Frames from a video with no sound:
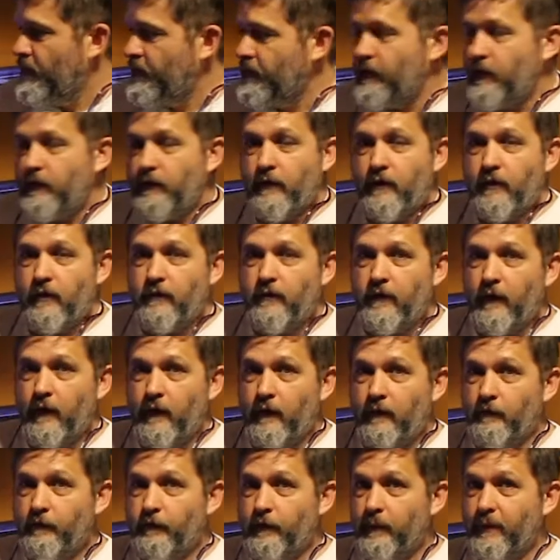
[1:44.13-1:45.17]
that you can tell
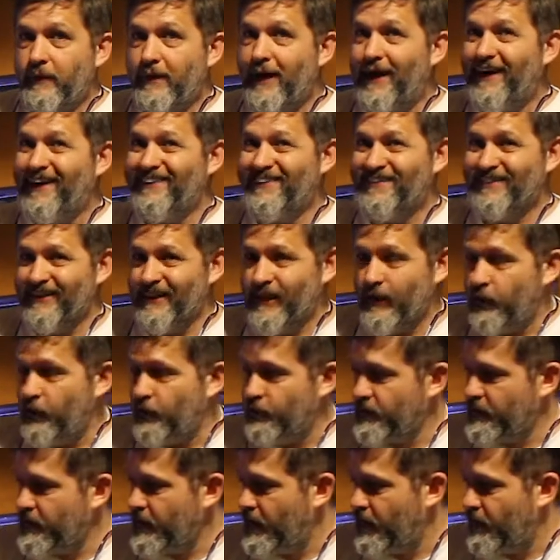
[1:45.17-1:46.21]
them from the
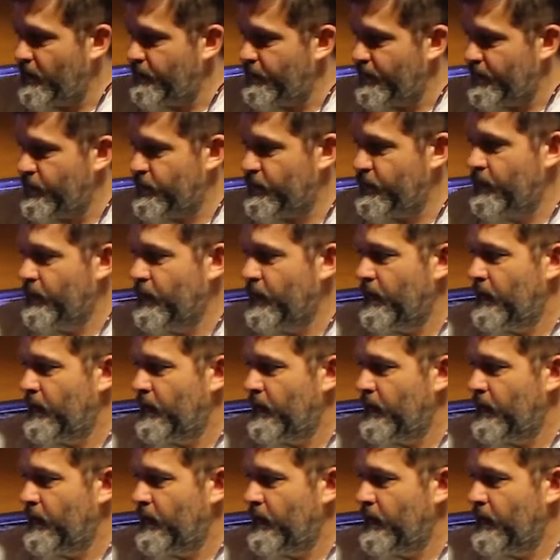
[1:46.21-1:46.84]
Ocellaris clownfish.